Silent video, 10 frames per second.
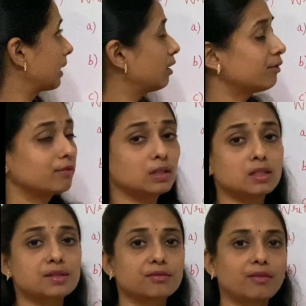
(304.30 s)
the
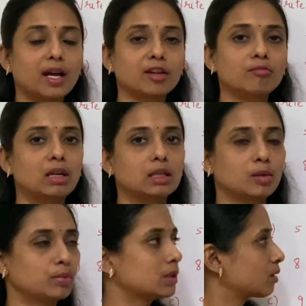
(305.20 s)
first 5
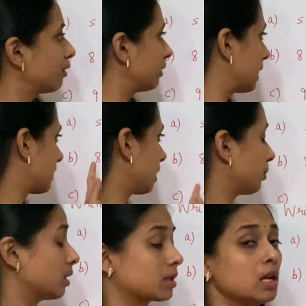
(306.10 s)
multiples of these
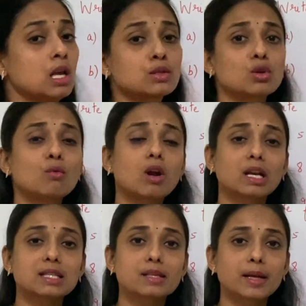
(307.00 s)
numbers. So what
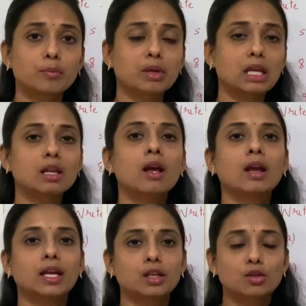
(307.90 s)
does that mean?
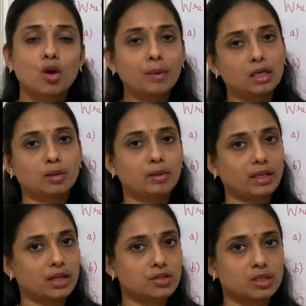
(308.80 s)
In your
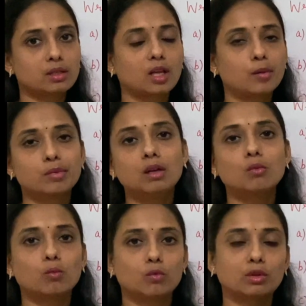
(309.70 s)
multiplication table,
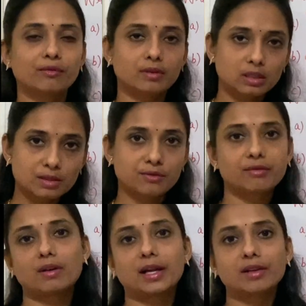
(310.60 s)
the first
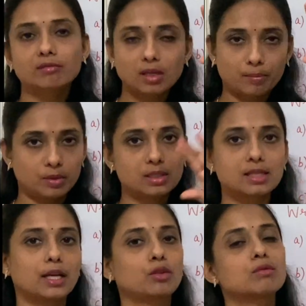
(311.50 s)
5 numbers
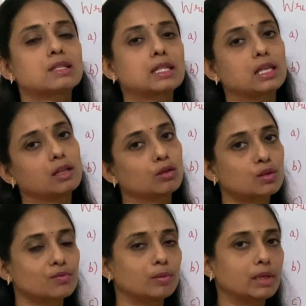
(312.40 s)
that you see,
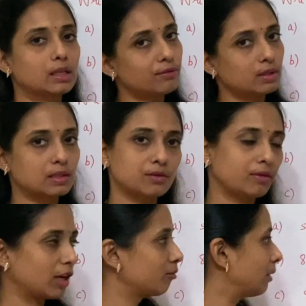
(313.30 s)
those will be the first 5